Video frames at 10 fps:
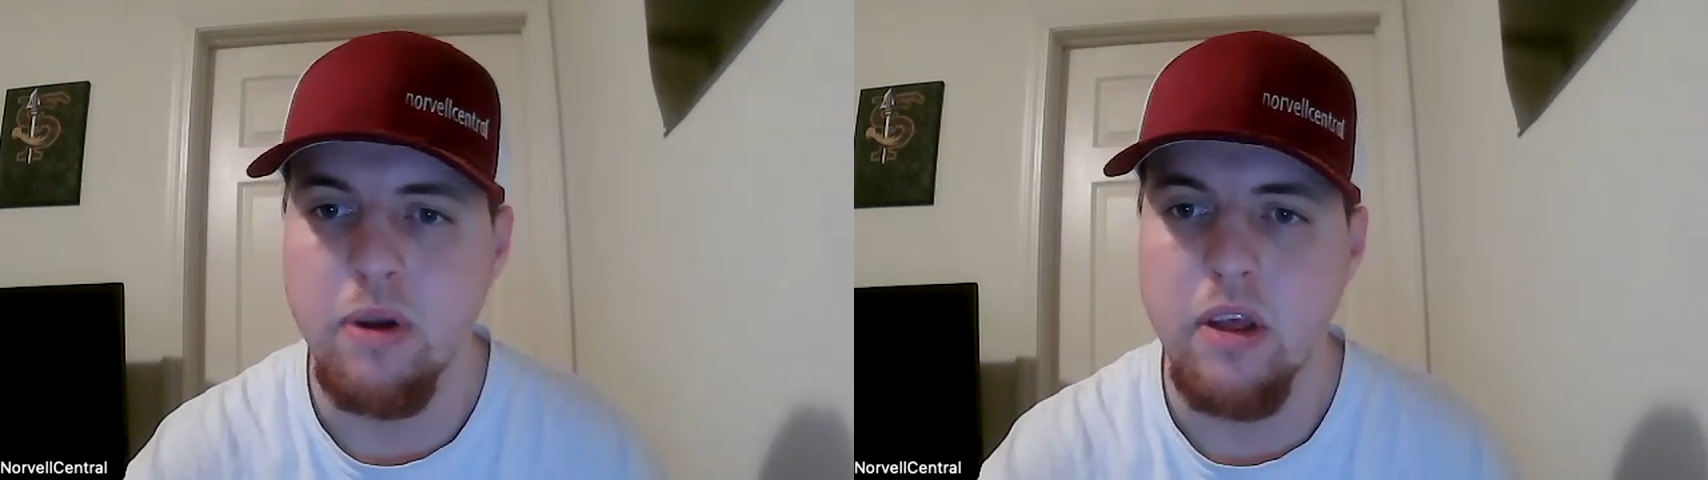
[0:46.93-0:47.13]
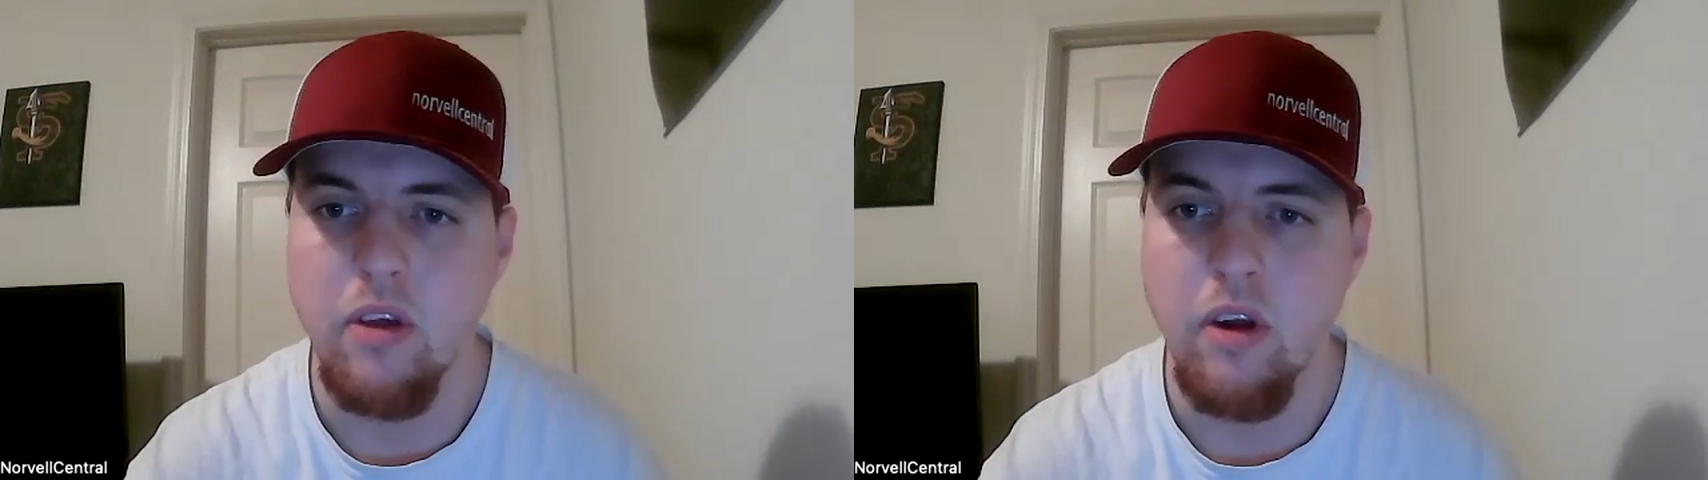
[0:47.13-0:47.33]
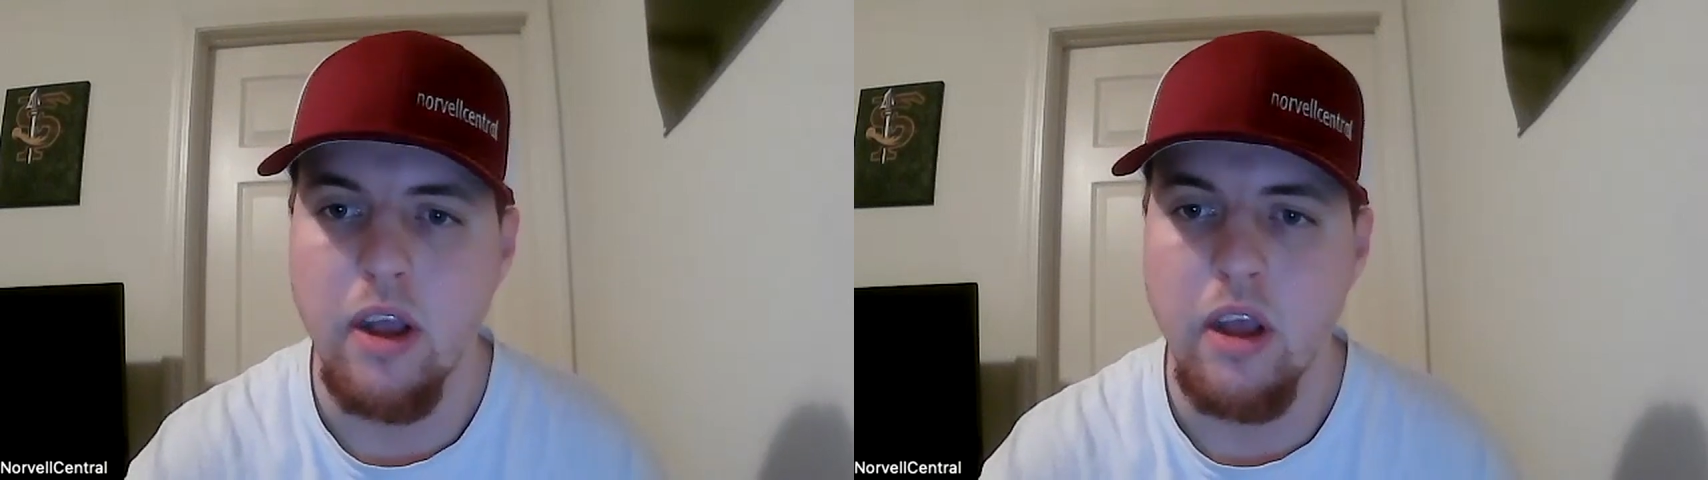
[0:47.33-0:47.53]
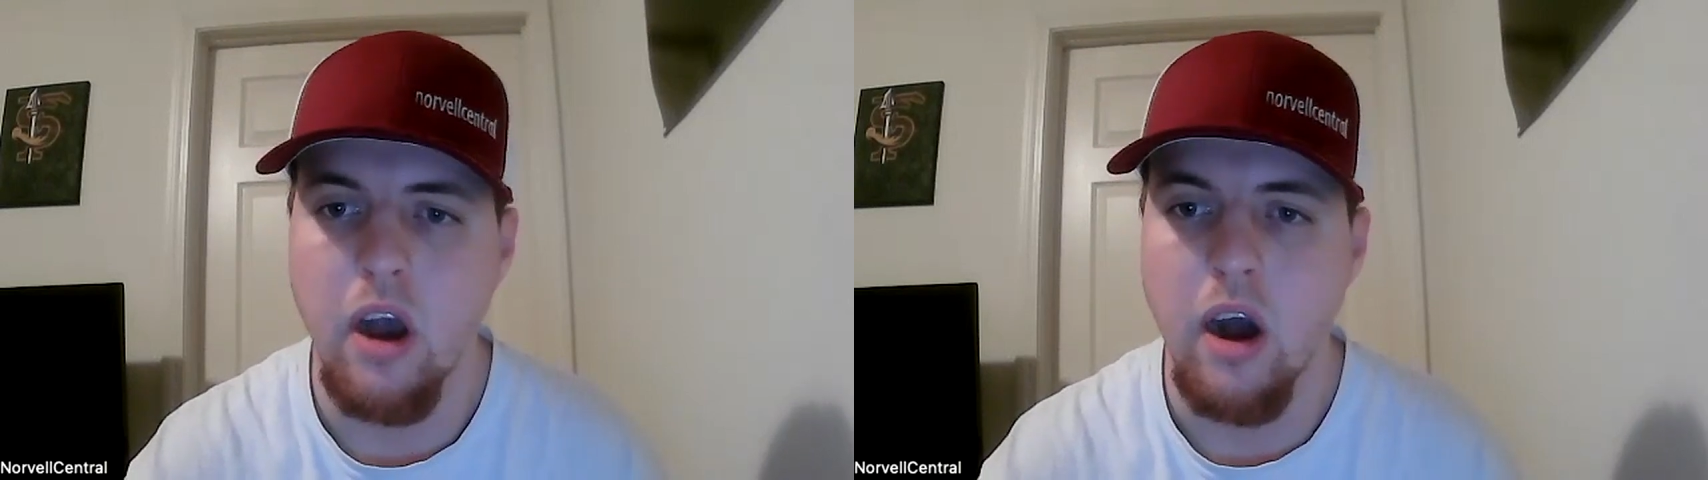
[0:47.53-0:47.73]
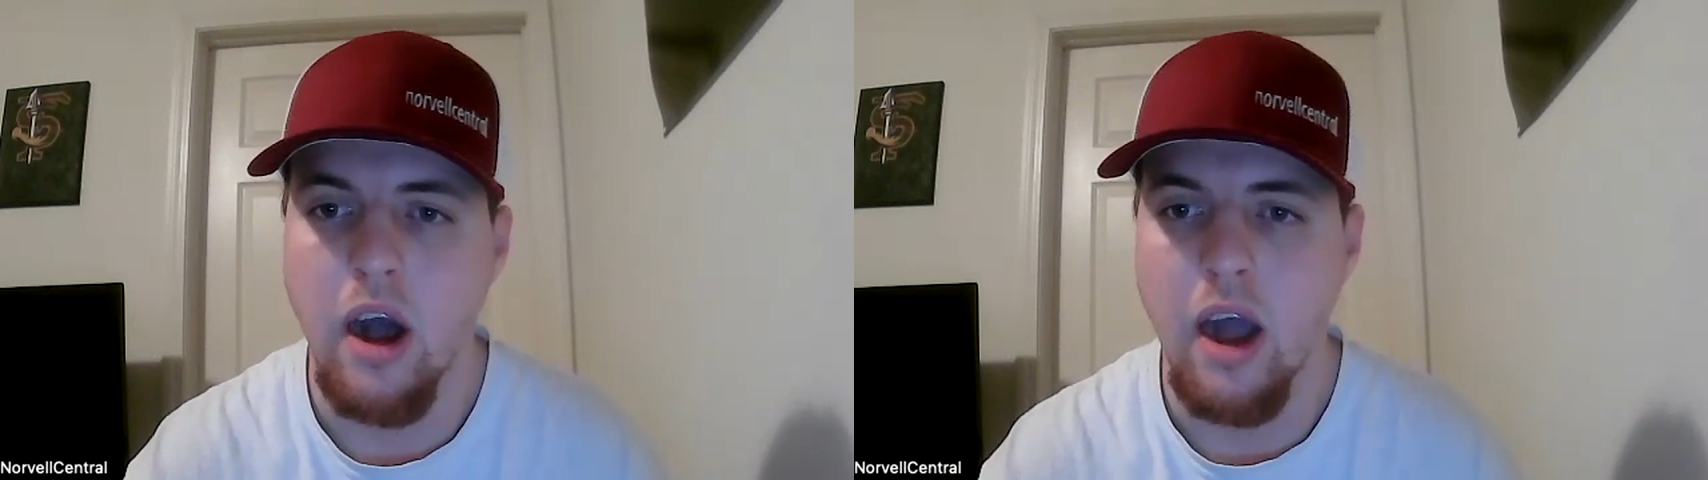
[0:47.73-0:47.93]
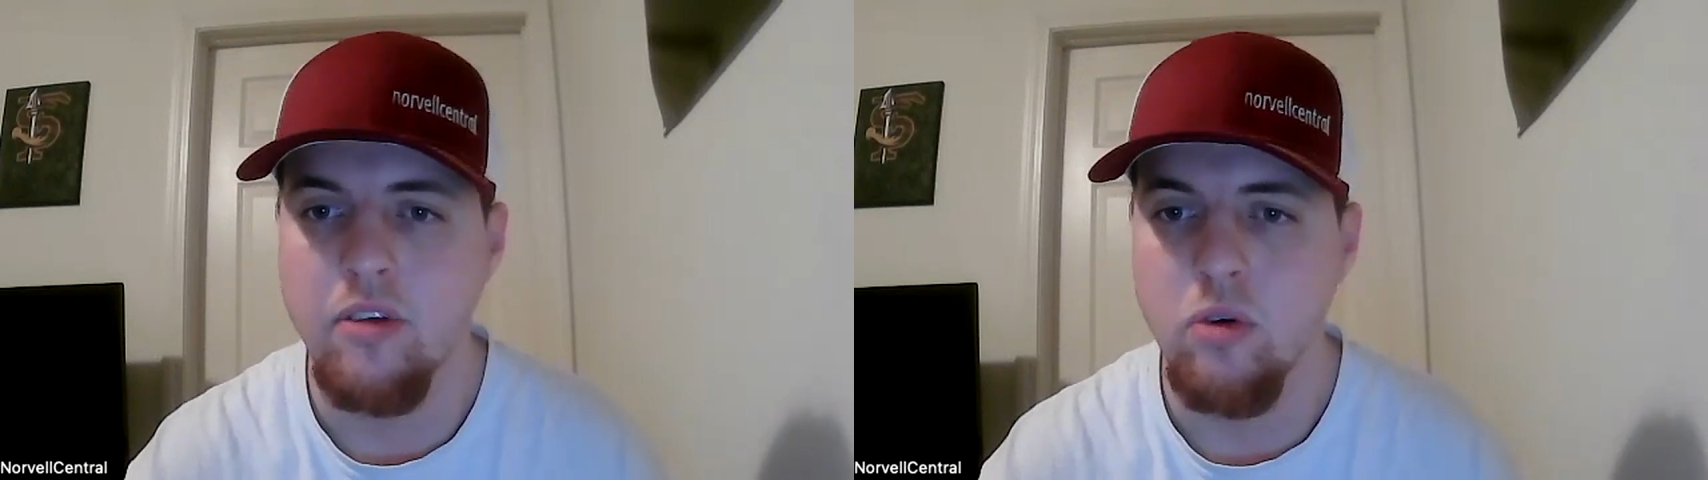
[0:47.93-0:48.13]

being their high